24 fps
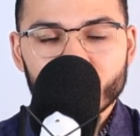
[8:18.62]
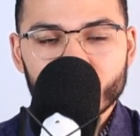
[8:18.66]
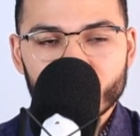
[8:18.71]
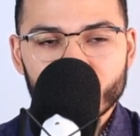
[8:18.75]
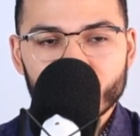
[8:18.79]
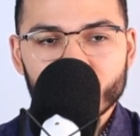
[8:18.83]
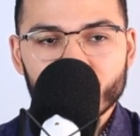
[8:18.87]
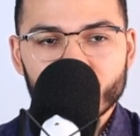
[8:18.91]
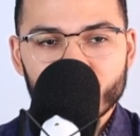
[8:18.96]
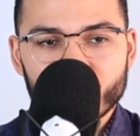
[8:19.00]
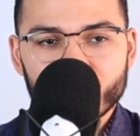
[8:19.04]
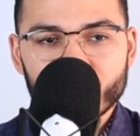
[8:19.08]

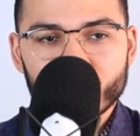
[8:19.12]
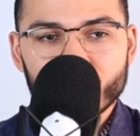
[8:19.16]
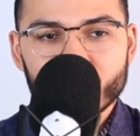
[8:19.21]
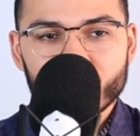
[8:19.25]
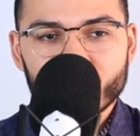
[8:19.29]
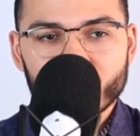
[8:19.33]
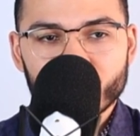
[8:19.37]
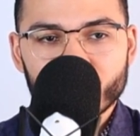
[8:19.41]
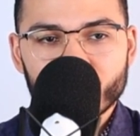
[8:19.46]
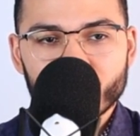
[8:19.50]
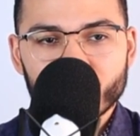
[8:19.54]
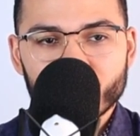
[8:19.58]

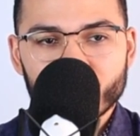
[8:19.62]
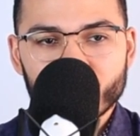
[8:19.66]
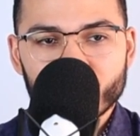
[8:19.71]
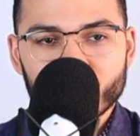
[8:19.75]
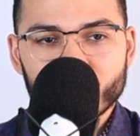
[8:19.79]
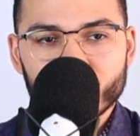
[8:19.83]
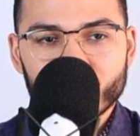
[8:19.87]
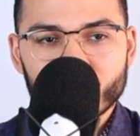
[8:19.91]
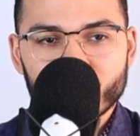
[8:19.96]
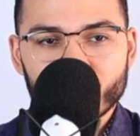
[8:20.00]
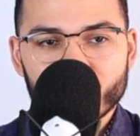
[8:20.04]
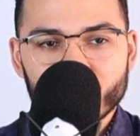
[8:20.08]

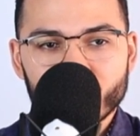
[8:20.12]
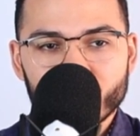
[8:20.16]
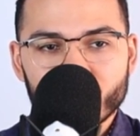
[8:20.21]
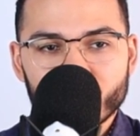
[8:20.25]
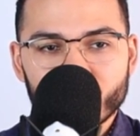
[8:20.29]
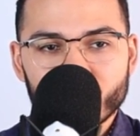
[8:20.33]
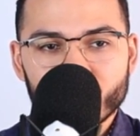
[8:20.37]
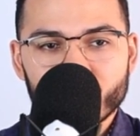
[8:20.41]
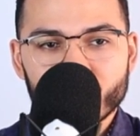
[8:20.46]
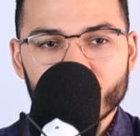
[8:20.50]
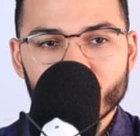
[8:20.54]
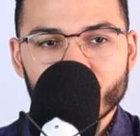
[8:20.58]

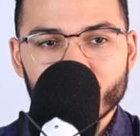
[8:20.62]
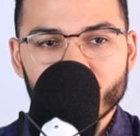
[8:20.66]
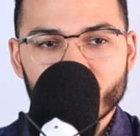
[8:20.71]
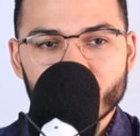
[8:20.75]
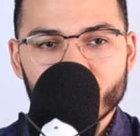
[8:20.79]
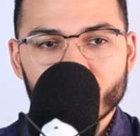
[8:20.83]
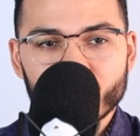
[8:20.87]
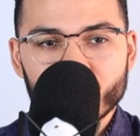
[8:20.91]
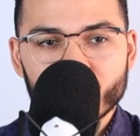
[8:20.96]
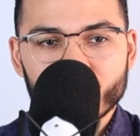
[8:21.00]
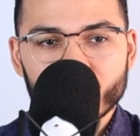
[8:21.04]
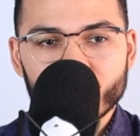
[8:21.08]

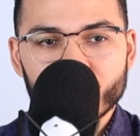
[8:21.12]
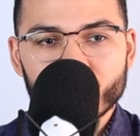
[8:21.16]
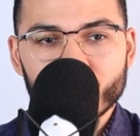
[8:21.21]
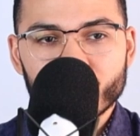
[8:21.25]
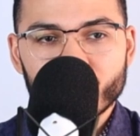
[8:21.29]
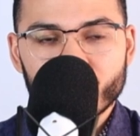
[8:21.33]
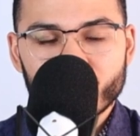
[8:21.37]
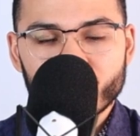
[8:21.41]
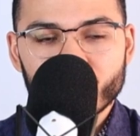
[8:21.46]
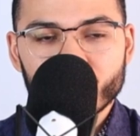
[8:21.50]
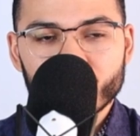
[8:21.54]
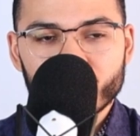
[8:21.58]

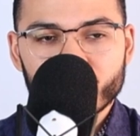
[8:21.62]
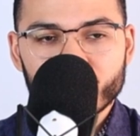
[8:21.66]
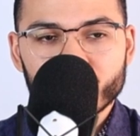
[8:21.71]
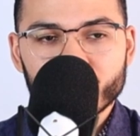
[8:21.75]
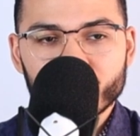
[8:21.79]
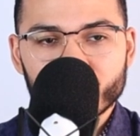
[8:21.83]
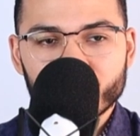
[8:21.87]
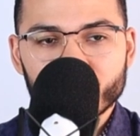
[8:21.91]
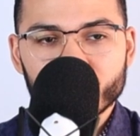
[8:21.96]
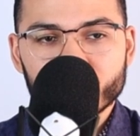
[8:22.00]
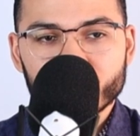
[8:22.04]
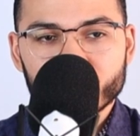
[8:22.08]

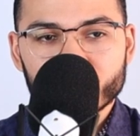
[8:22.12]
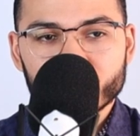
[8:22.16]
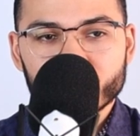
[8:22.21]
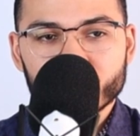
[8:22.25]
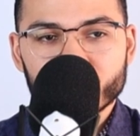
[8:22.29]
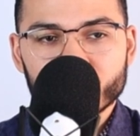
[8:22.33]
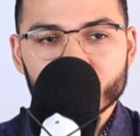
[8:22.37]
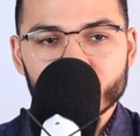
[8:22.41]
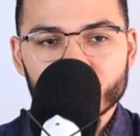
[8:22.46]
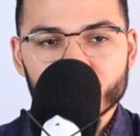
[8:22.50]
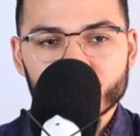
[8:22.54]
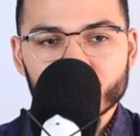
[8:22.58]

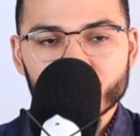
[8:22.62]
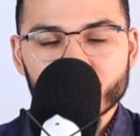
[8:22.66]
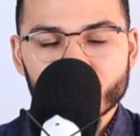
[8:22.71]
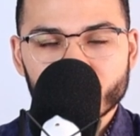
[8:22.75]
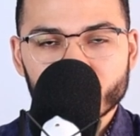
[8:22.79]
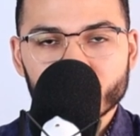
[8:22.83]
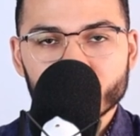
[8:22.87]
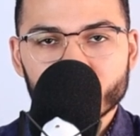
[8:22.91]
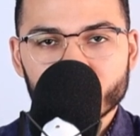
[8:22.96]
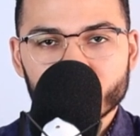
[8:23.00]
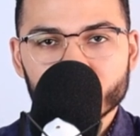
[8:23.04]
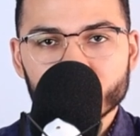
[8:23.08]

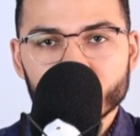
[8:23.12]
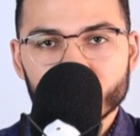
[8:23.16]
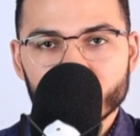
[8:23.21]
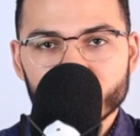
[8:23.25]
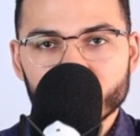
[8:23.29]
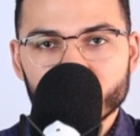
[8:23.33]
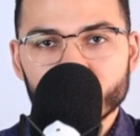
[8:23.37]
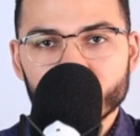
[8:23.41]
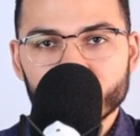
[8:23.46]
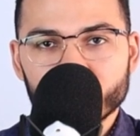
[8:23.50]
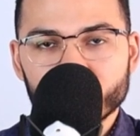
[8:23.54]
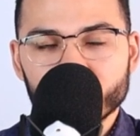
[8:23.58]

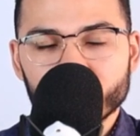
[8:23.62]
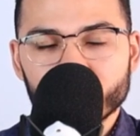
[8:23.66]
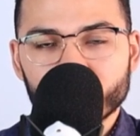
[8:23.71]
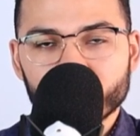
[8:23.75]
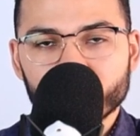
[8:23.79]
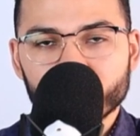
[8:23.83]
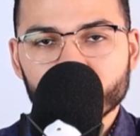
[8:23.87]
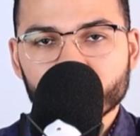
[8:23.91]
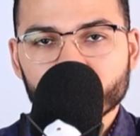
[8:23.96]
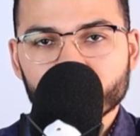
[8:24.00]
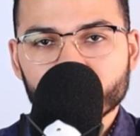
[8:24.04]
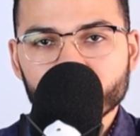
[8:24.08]

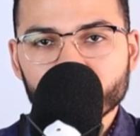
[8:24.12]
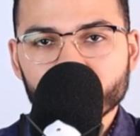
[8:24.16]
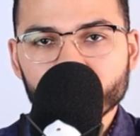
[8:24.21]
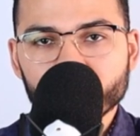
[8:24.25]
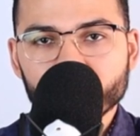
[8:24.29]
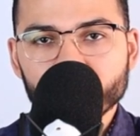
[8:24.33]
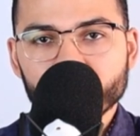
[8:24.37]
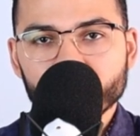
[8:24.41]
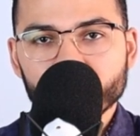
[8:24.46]
This person isn't speaking.